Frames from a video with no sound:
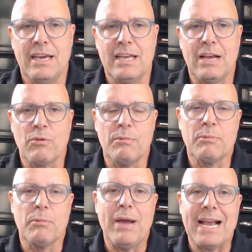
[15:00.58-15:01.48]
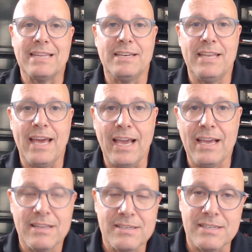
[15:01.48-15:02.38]
remember back in the
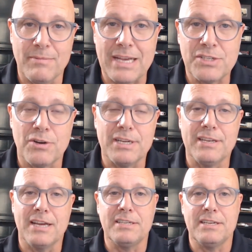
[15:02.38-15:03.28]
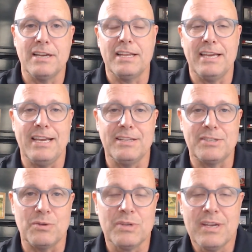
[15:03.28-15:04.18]
day, this is I started in 1998,
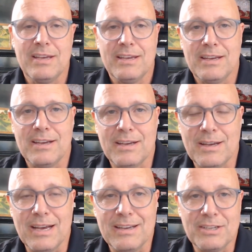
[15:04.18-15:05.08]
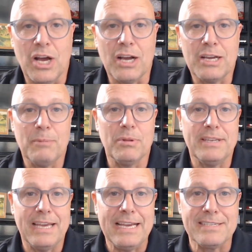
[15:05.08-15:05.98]
so a couple
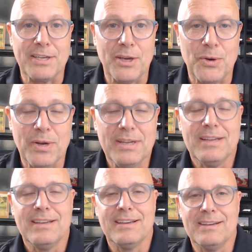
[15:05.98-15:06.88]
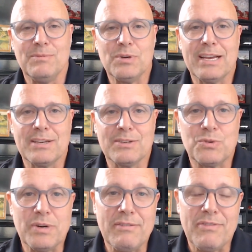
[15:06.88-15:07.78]
of days ago, more like
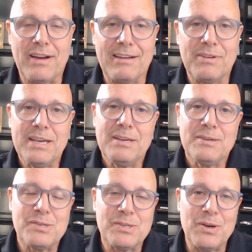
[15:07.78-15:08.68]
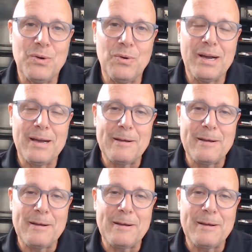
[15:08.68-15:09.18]
25. So